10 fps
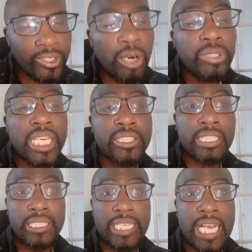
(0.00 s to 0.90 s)
Oh yeah,
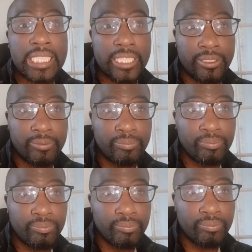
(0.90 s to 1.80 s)
Dele Alli.
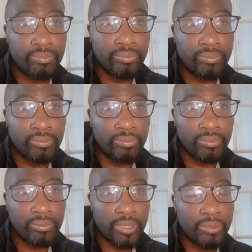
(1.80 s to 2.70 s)

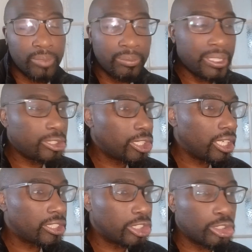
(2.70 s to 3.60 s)
And when we
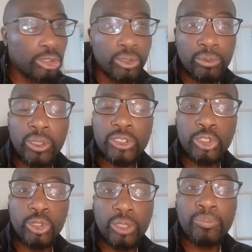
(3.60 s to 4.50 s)
heard the story, what's
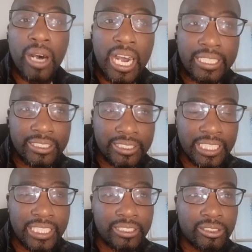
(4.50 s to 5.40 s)
gone on behind the
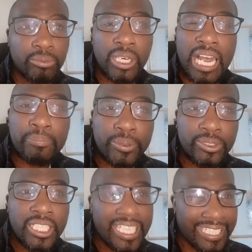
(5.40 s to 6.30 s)
scenes and what
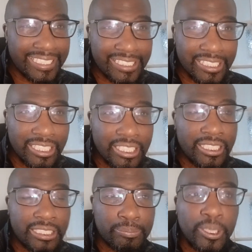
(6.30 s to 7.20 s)
happened in his
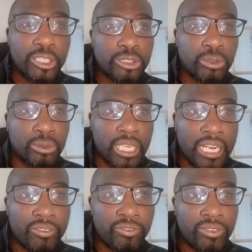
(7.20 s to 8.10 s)
personal
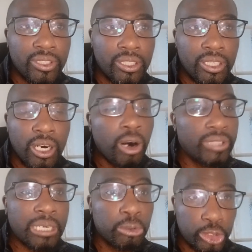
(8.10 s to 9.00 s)
life,
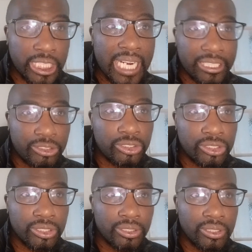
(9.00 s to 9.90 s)
that all
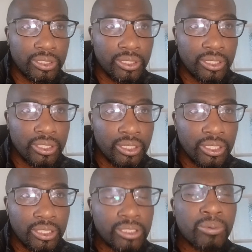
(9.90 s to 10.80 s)
changed.
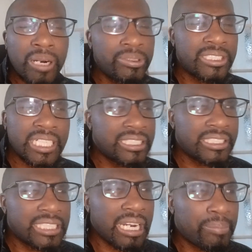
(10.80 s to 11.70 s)
So why are we saying this
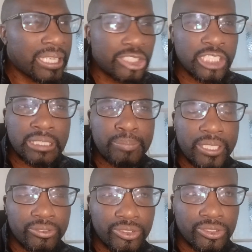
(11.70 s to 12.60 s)
now about Djed
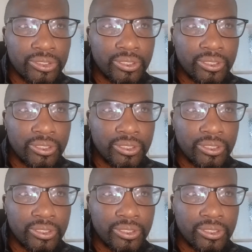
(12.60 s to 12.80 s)
Spence?